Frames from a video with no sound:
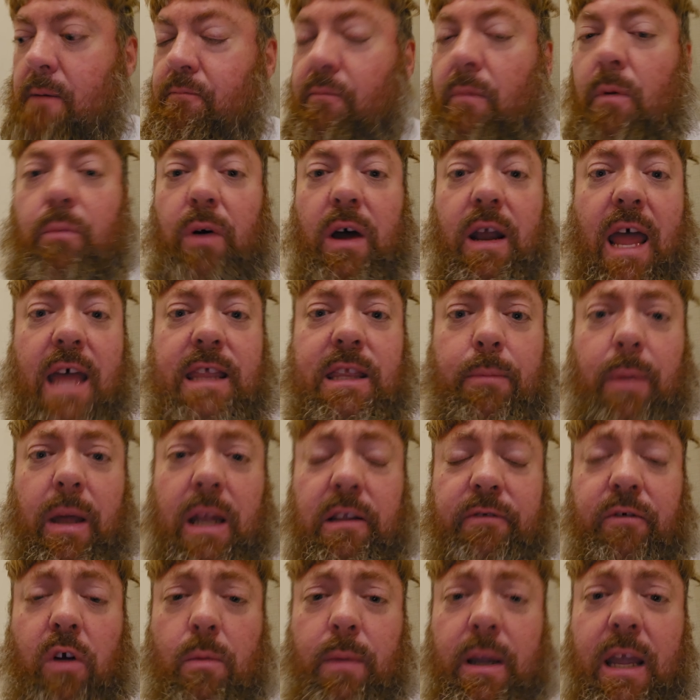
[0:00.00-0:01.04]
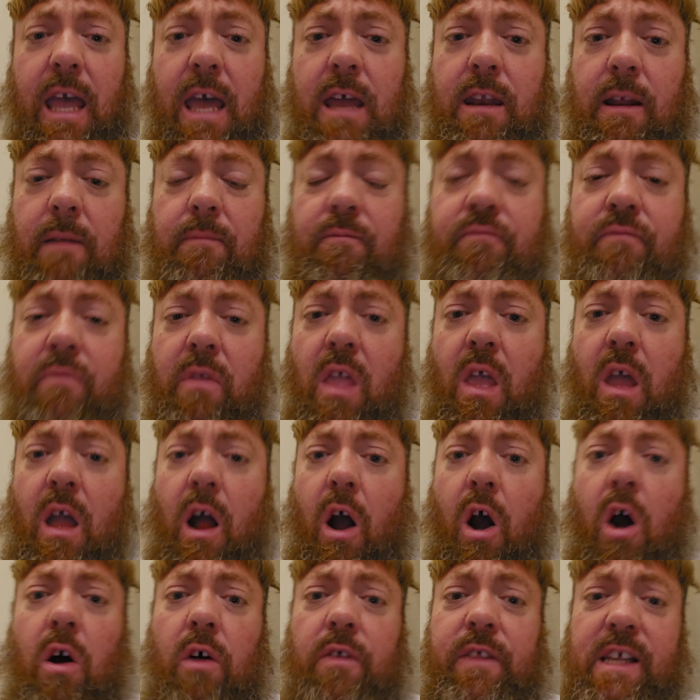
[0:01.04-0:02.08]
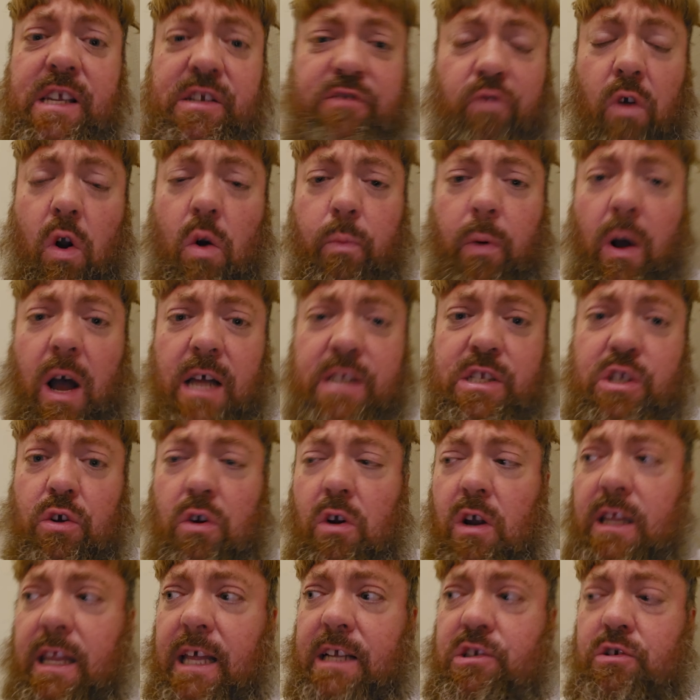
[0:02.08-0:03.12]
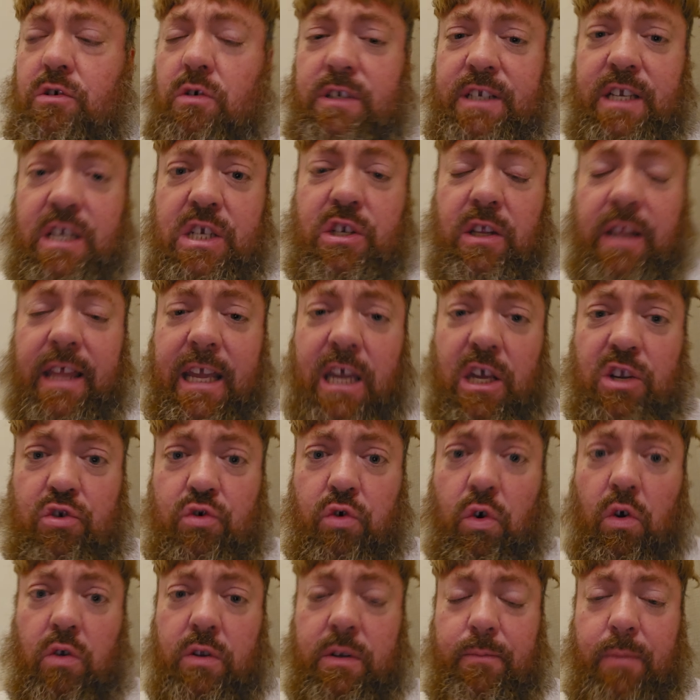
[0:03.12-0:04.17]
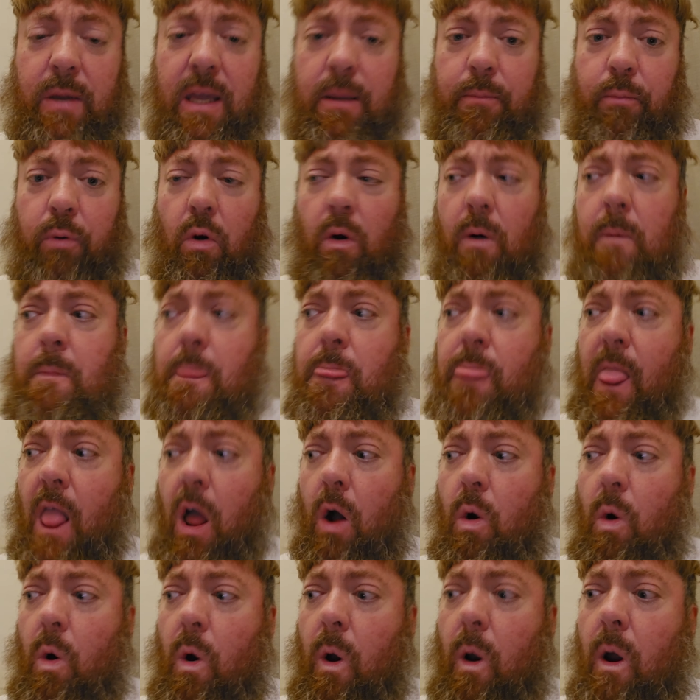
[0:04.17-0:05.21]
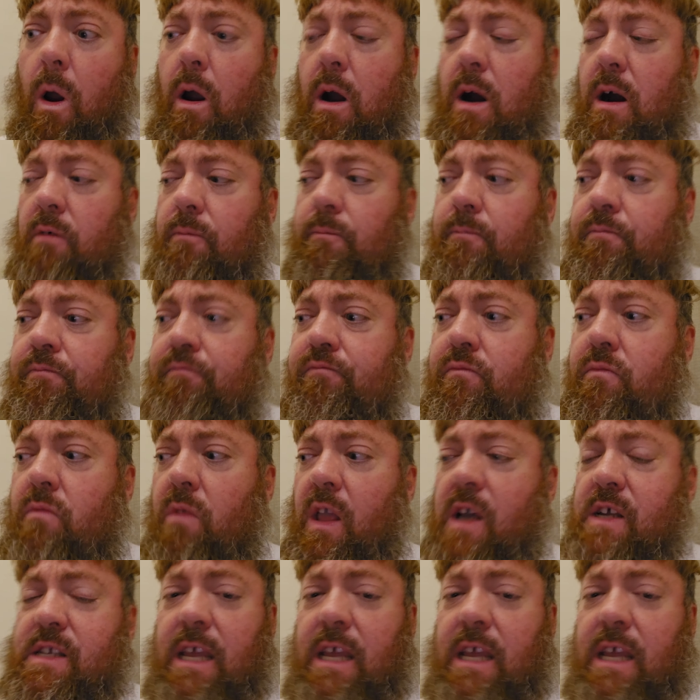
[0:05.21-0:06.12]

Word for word: Um, but at the Battle of Armageddon, all these robots are digitally controlled people, or um,